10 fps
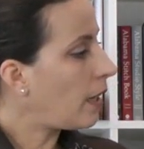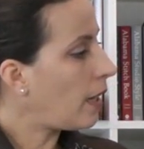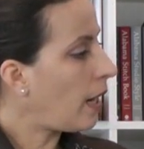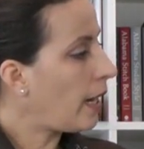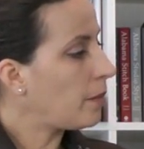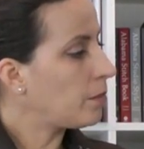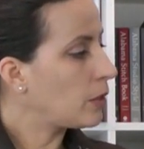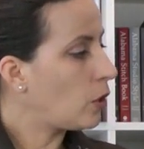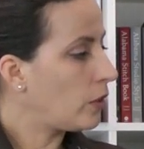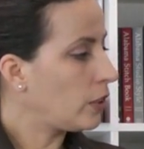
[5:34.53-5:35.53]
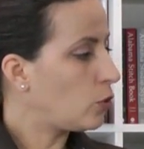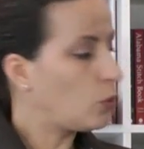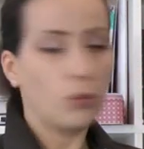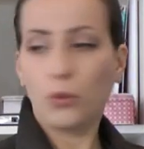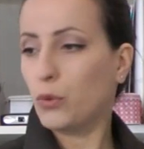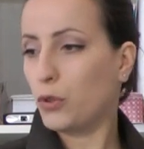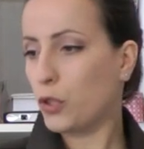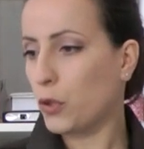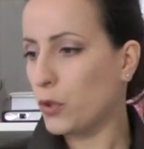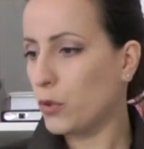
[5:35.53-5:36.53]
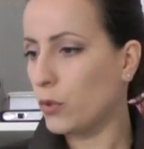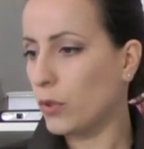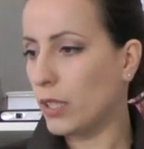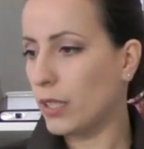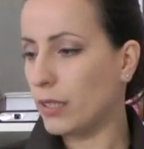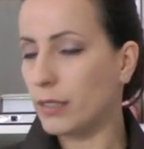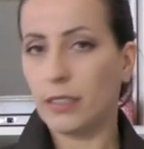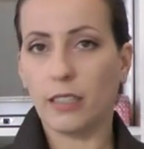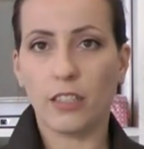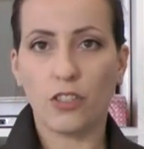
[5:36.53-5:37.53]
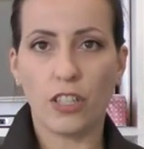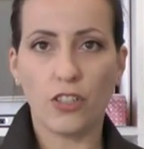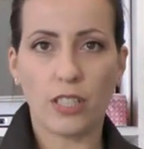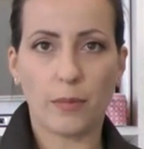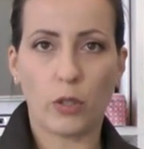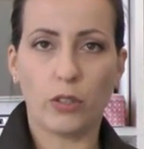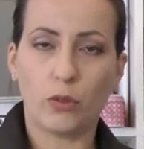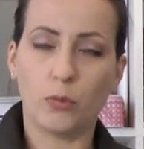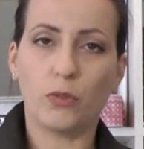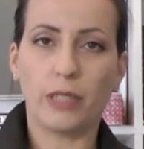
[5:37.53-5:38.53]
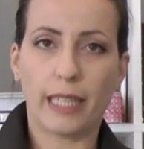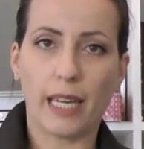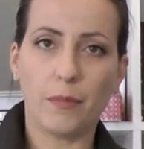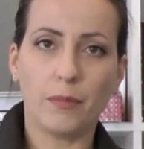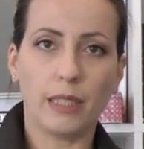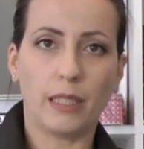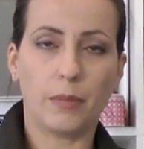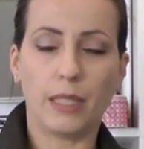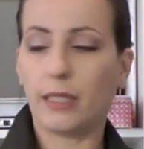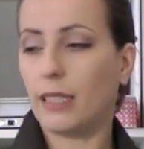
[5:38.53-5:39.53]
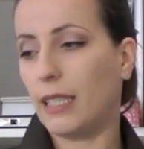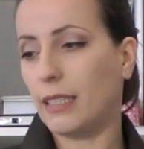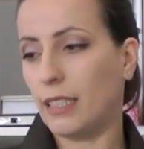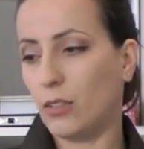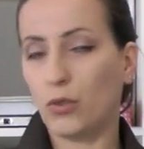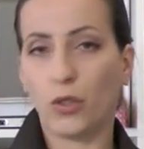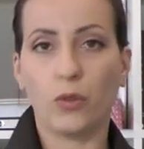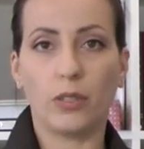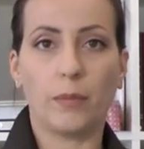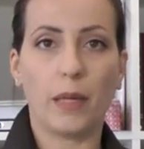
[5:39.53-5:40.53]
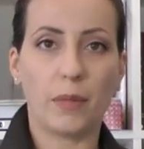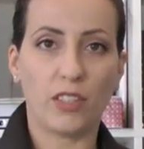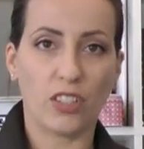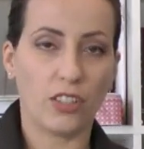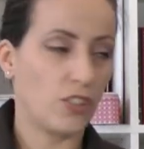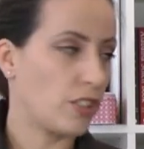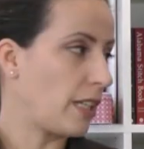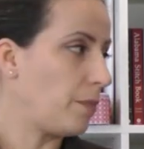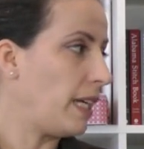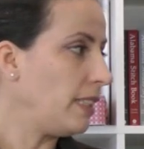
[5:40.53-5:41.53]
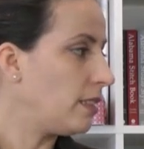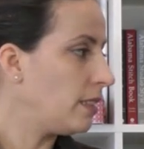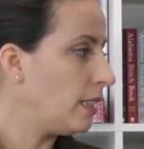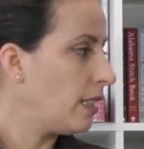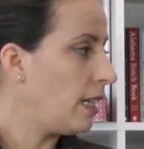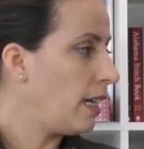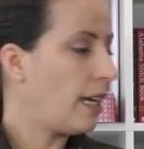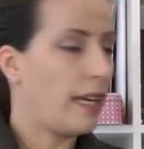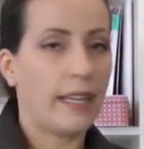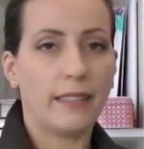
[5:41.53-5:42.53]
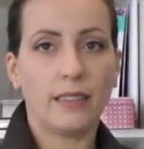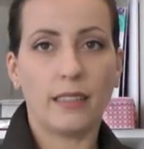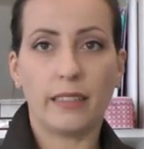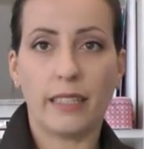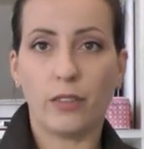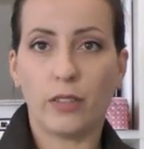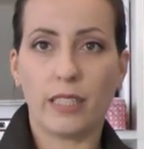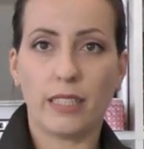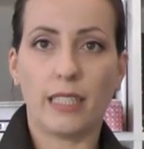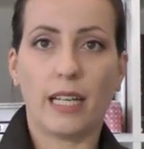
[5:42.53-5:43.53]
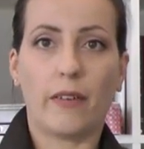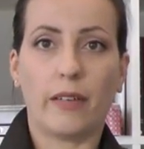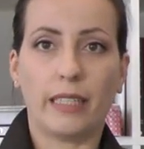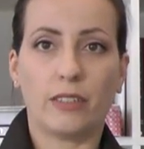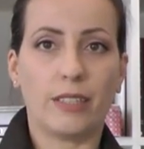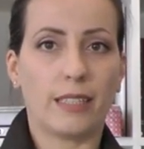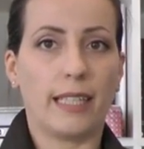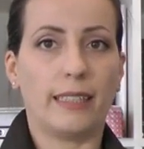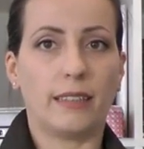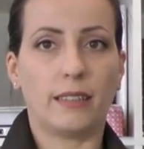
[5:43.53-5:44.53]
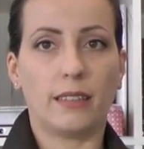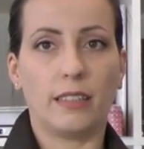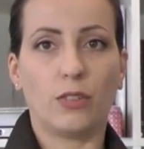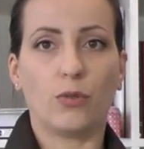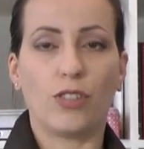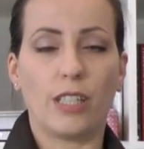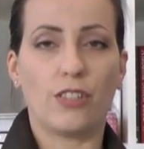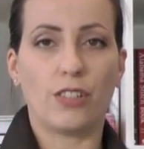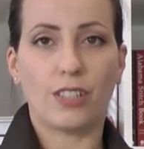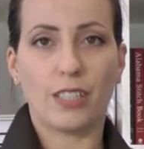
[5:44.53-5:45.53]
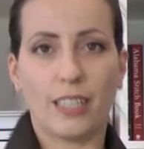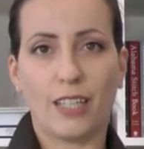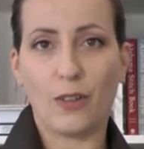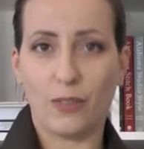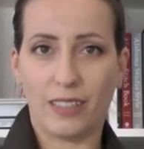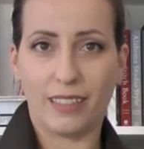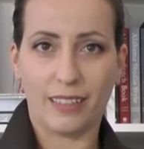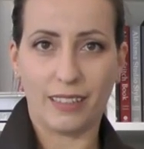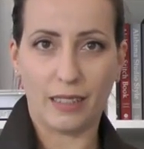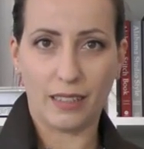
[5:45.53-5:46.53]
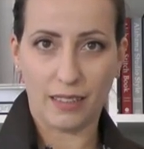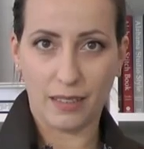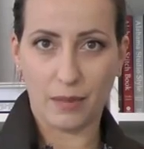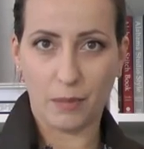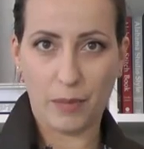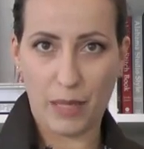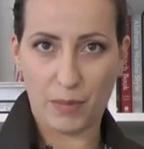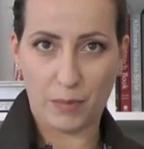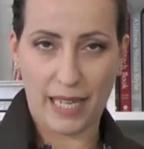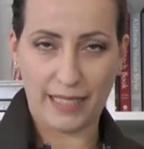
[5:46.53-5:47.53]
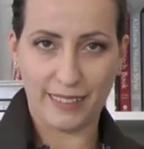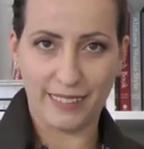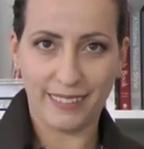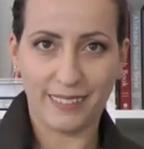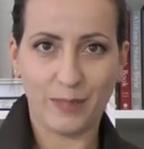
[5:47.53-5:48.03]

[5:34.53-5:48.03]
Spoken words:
I'm going to show you the changes. I'm going to move the cam in a bit and then to show you the paper changes I made. And there you can see how I translated these two changes on the paper pattern.